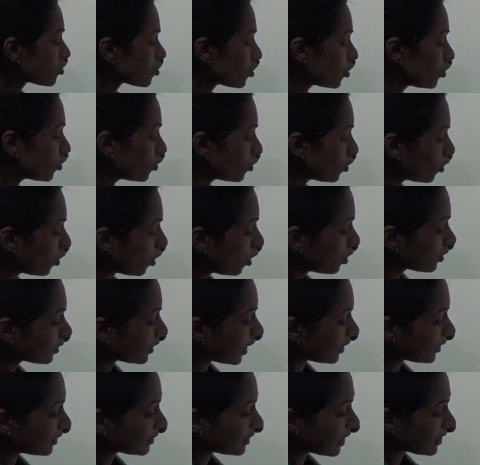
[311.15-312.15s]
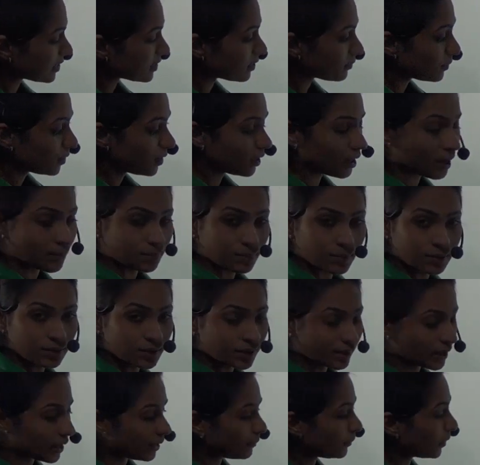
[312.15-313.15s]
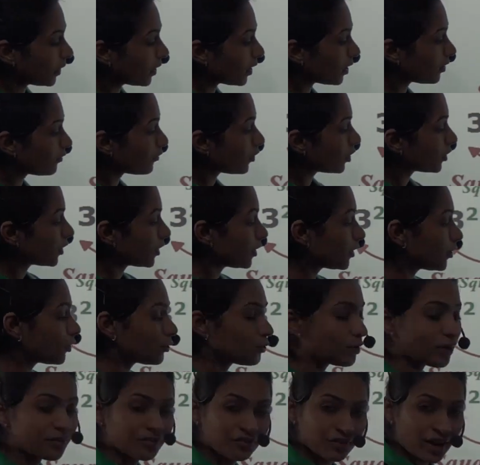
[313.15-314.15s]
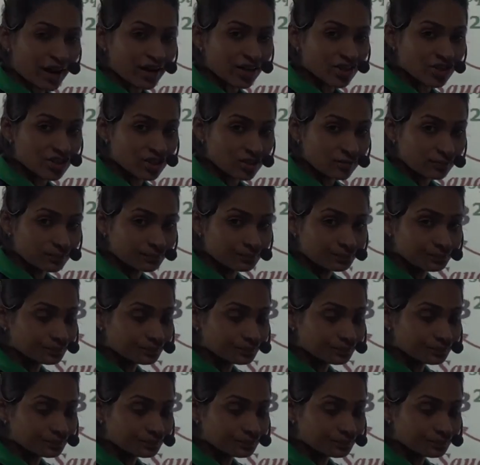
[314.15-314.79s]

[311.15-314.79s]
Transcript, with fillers: So you know that a decimal number can be converted into a fraction.